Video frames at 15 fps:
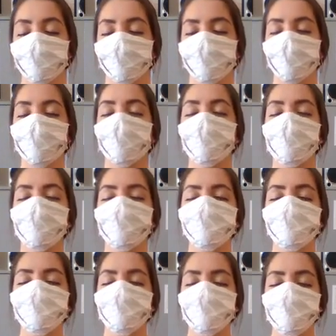
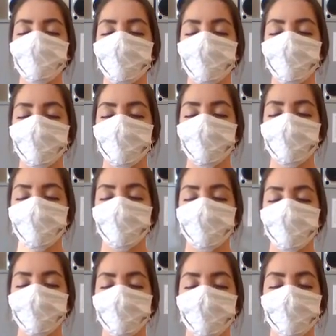Notice
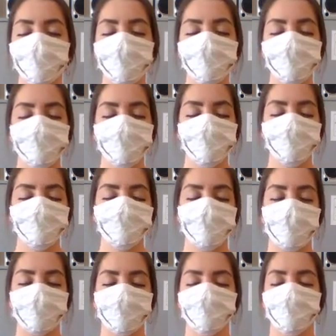the
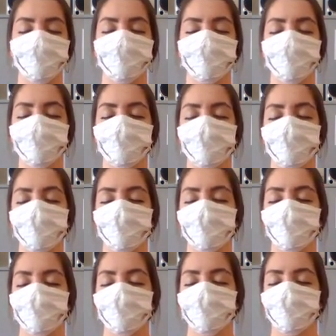distraction.
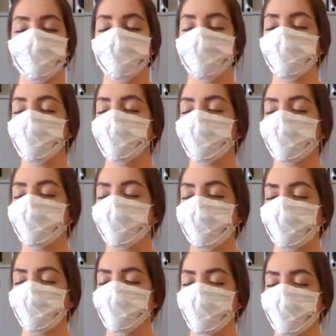See where the
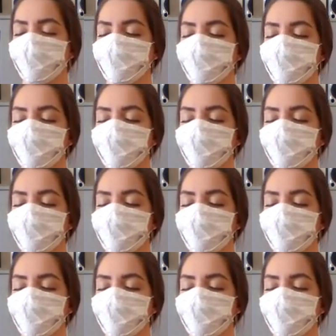mind went,